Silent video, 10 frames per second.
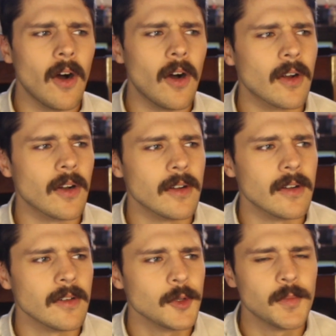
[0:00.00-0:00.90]

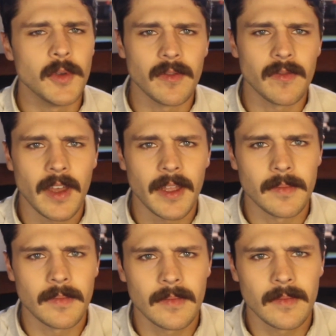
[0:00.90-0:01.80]
are
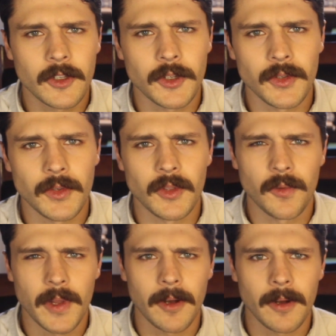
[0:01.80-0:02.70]
spoon-fed to the
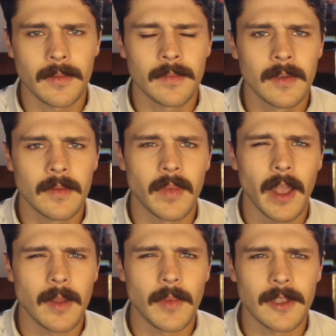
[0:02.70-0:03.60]
reader
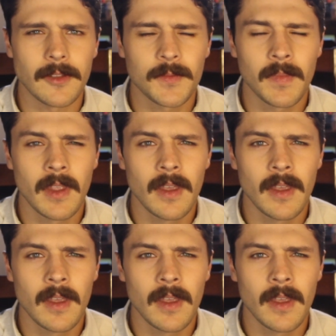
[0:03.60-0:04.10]
by any means.